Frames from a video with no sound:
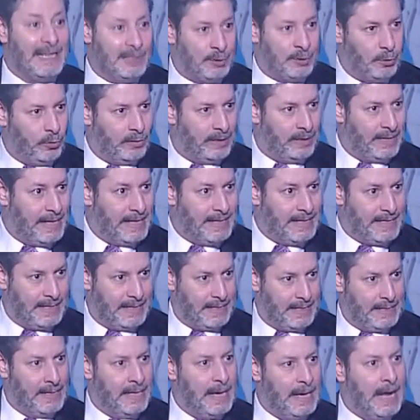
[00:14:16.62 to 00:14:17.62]
already
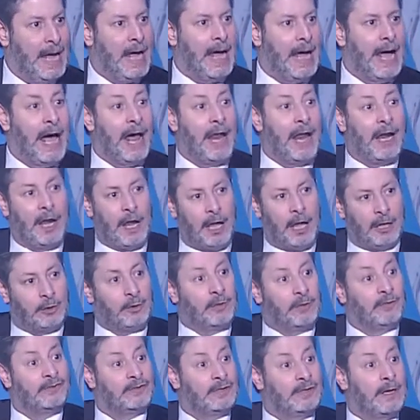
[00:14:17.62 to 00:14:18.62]
a lot
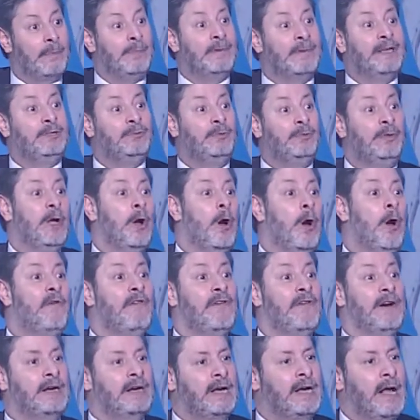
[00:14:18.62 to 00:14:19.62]
of troubles. We
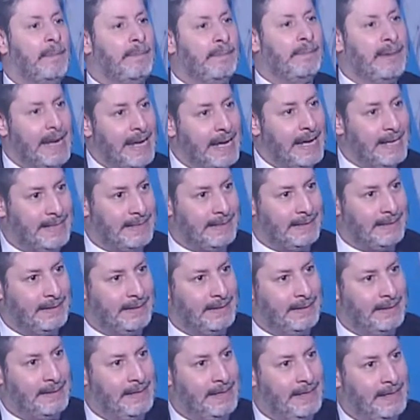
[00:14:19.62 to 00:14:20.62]
overcome it
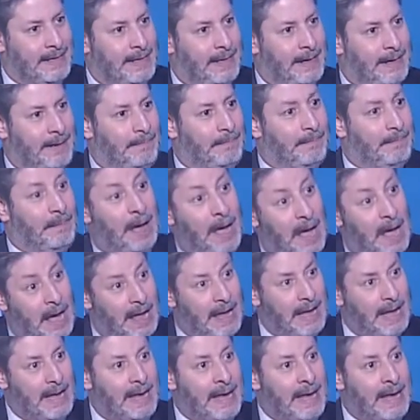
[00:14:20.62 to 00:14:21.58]
by...